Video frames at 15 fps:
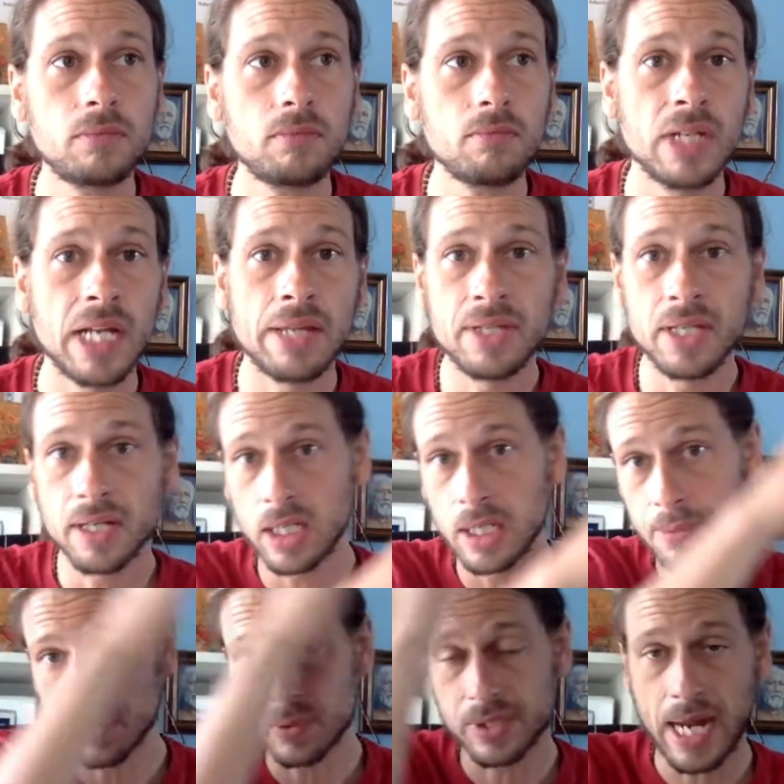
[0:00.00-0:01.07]
And the
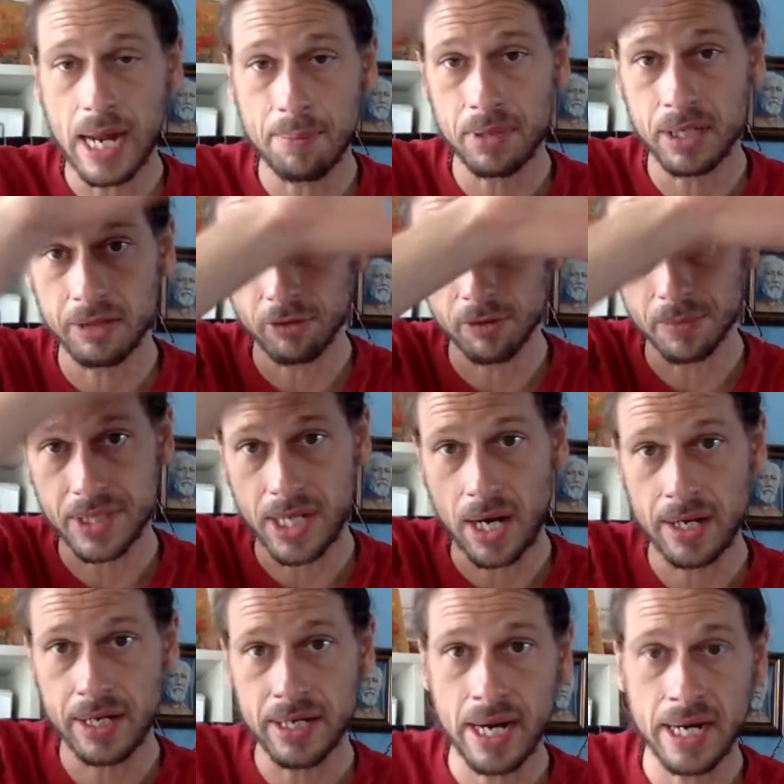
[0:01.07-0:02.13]
eclipse was happening from
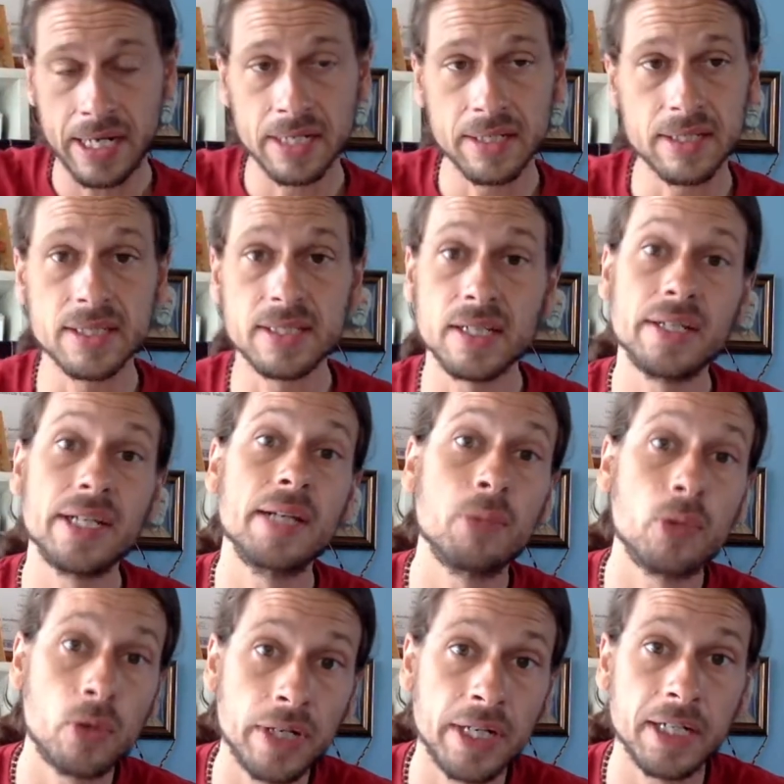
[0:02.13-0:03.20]
Saturday night into Sunday
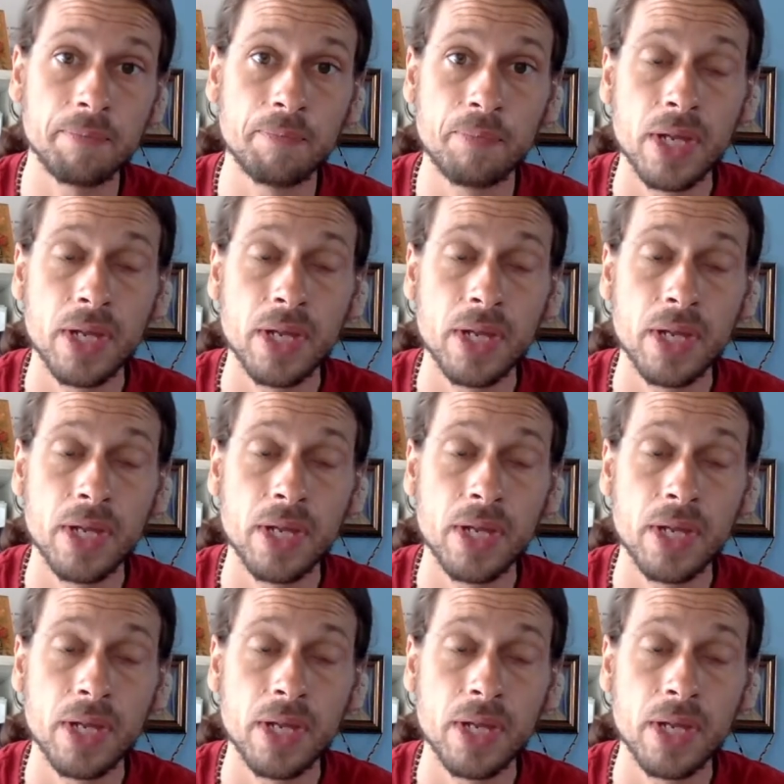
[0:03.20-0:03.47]
morning.